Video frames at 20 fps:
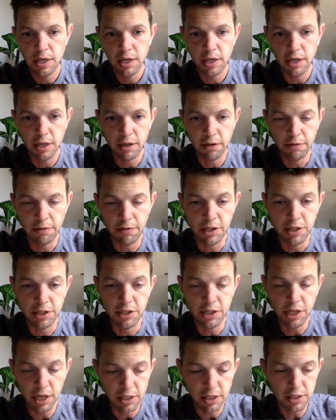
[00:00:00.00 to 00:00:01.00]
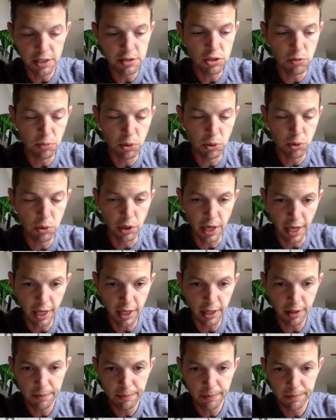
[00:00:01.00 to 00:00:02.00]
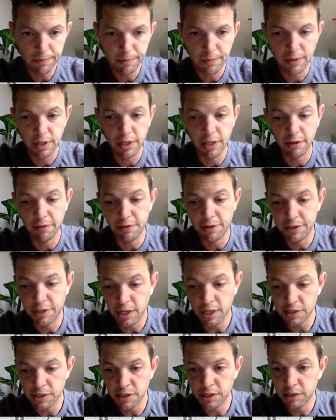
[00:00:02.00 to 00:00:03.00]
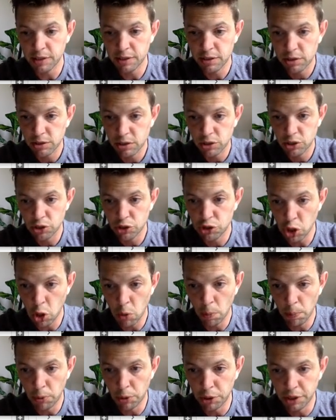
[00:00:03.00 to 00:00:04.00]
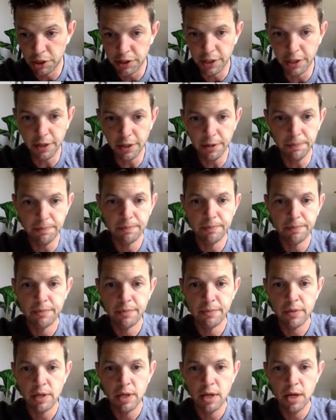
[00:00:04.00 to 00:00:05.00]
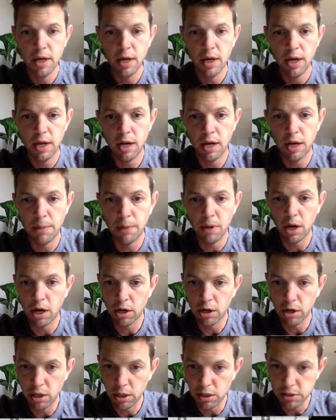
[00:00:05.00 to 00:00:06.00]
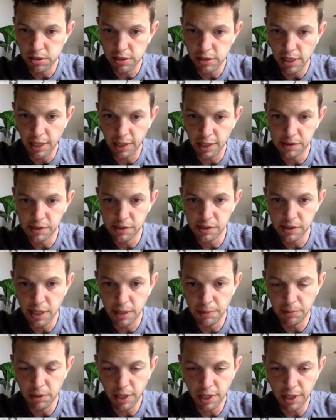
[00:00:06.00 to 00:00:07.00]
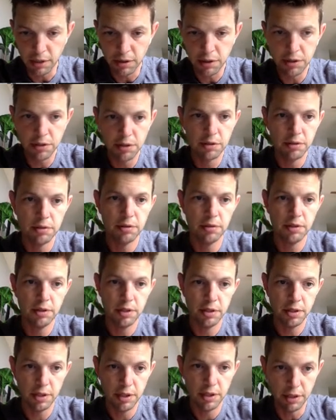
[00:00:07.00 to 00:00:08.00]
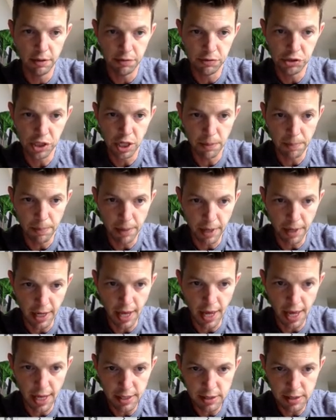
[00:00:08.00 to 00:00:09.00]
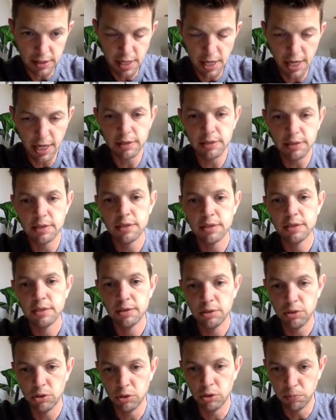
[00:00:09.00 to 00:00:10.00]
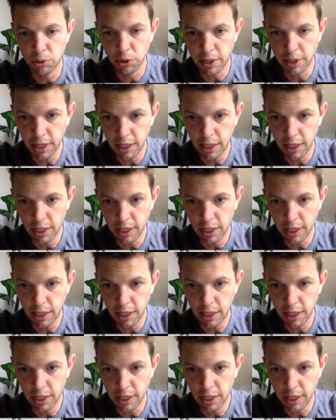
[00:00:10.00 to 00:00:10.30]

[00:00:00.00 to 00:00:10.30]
If it does, you put A. If it doesn't, don't put it there. Are all sides the same length? If shape A has that, you put A